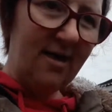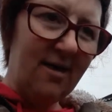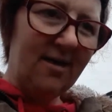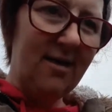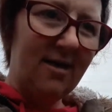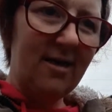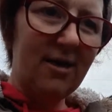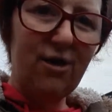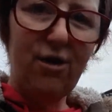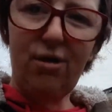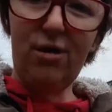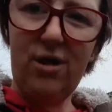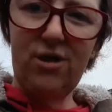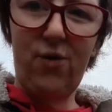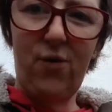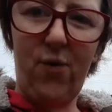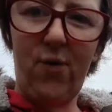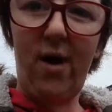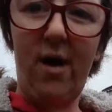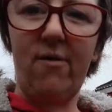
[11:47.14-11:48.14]
It's good to
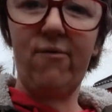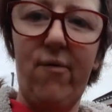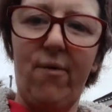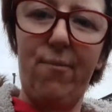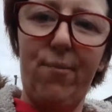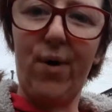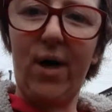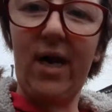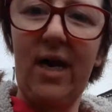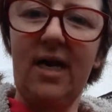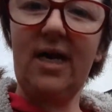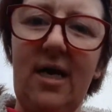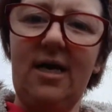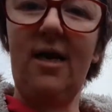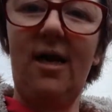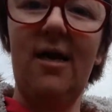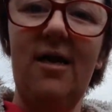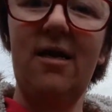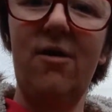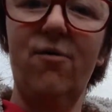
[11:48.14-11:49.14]
have a break
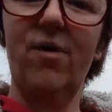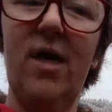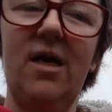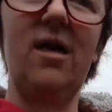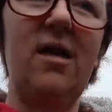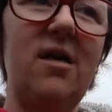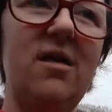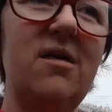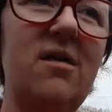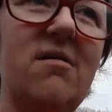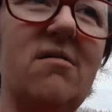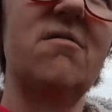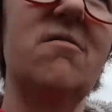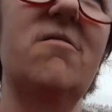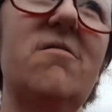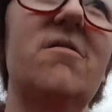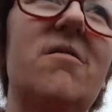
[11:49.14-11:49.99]
anyway, so